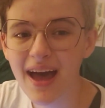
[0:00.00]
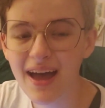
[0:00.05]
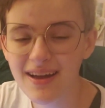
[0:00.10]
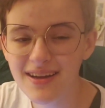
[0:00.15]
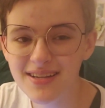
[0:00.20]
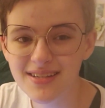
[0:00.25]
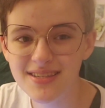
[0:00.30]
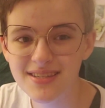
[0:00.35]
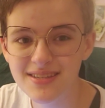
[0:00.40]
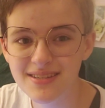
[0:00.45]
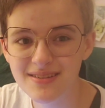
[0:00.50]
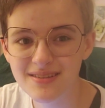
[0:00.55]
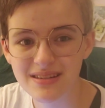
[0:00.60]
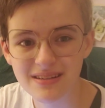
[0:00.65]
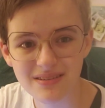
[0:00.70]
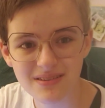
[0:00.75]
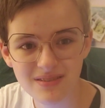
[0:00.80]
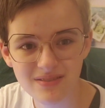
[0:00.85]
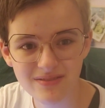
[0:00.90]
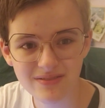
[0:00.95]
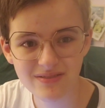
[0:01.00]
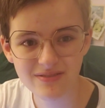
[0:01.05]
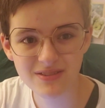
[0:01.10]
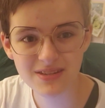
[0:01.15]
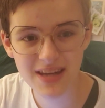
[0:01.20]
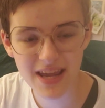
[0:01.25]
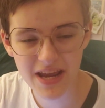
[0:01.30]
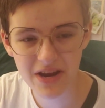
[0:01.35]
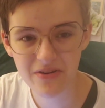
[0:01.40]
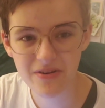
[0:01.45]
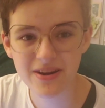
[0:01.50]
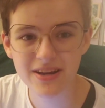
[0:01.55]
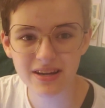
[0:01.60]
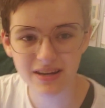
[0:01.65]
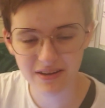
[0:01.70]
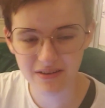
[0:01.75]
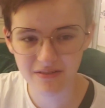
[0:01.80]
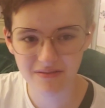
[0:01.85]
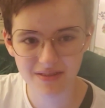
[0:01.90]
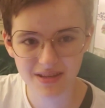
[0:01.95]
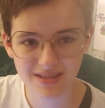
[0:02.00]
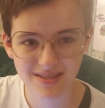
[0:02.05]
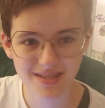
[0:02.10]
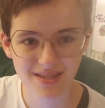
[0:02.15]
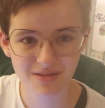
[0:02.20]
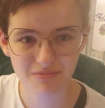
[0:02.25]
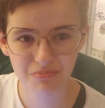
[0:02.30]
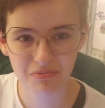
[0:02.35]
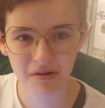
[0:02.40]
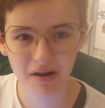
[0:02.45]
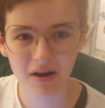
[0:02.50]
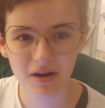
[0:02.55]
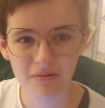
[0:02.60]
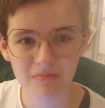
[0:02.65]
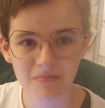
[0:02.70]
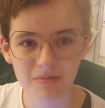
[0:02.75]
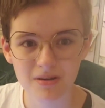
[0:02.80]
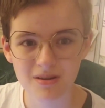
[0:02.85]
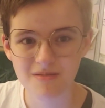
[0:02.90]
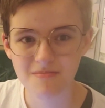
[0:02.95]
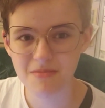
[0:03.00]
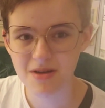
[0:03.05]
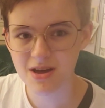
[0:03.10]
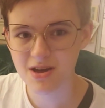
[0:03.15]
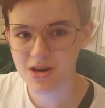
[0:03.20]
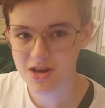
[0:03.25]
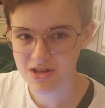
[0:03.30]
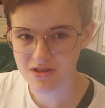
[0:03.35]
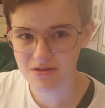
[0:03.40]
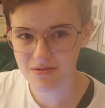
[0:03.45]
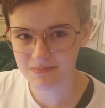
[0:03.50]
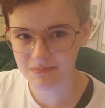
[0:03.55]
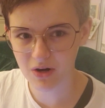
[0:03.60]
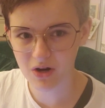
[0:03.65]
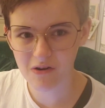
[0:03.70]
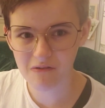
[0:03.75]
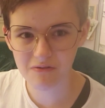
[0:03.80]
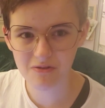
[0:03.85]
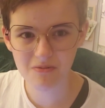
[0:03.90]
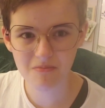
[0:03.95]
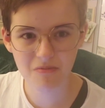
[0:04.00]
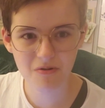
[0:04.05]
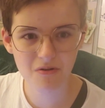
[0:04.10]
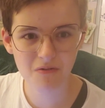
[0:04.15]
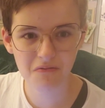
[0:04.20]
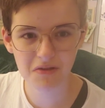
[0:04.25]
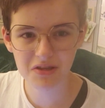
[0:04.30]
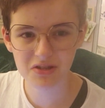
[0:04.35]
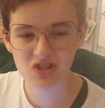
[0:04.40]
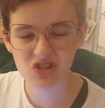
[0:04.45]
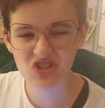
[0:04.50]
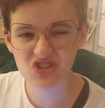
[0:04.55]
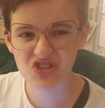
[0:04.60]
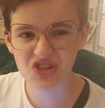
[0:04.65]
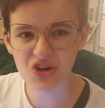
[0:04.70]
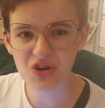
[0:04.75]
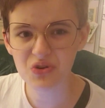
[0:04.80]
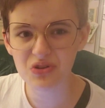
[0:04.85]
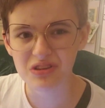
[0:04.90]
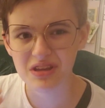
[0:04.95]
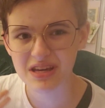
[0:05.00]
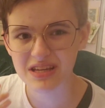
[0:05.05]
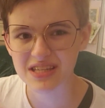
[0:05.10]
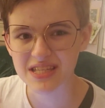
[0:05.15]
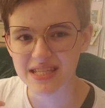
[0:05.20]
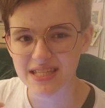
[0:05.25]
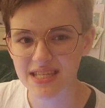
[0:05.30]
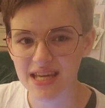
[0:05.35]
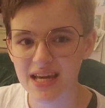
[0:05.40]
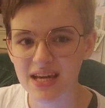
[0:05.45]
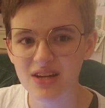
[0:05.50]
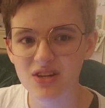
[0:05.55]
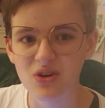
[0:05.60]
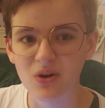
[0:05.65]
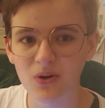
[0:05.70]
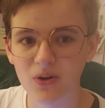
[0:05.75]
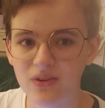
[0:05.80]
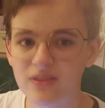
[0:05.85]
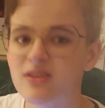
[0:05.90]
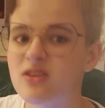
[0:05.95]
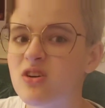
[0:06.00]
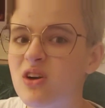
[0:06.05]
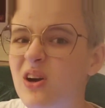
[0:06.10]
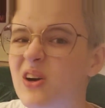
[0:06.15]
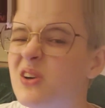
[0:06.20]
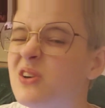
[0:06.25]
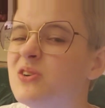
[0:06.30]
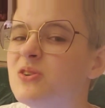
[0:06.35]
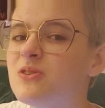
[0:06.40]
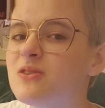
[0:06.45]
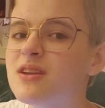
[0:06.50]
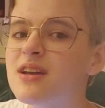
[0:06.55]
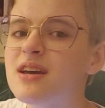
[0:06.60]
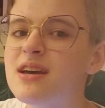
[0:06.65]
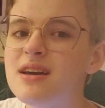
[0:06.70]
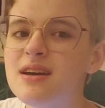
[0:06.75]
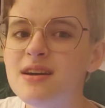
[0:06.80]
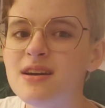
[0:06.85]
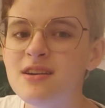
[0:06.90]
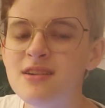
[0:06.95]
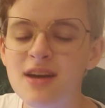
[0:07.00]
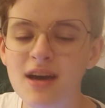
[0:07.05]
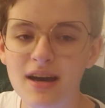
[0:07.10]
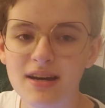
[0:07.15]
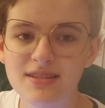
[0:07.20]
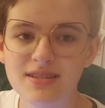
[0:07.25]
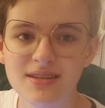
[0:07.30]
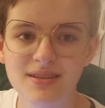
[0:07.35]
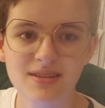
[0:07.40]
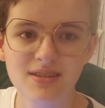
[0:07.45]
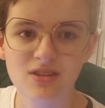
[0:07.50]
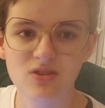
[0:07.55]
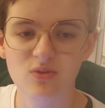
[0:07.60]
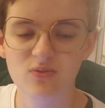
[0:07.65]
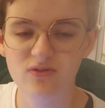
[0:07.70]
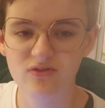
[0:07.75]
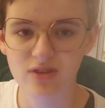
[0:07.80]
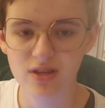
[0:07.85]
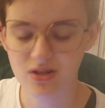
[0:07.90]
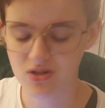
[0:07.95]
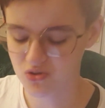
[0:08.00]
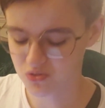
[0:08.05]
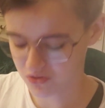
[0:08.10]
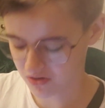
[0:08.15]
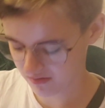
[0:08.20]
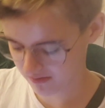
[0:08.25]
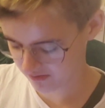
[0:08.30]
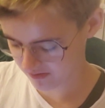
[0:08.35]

as a narrative is the problem. The Marvel movies, though they stand on their own as individual